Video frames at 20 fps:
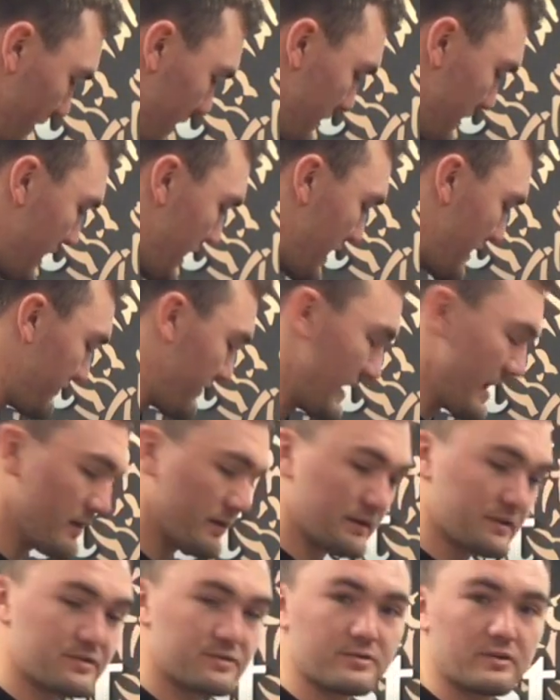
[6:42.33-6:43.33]
uh,
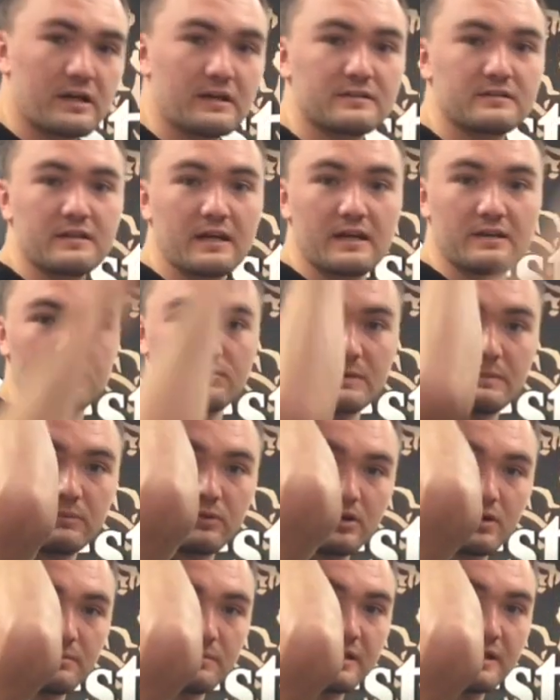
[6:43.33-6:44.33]
valgus stress test. We put
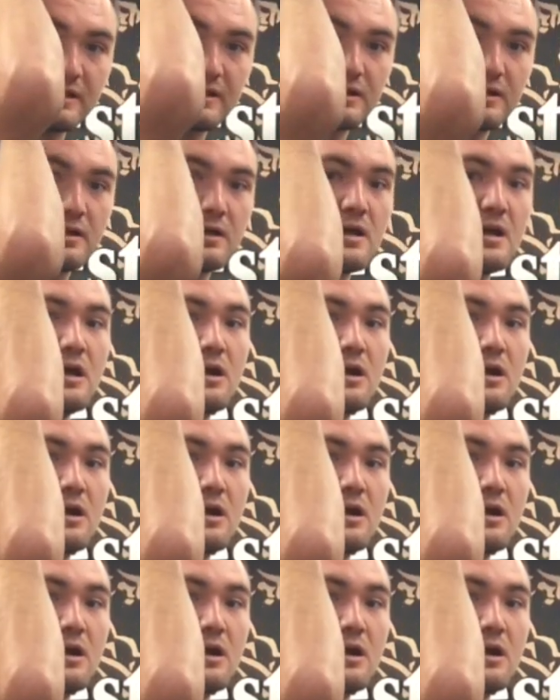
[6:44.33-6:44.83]
them here.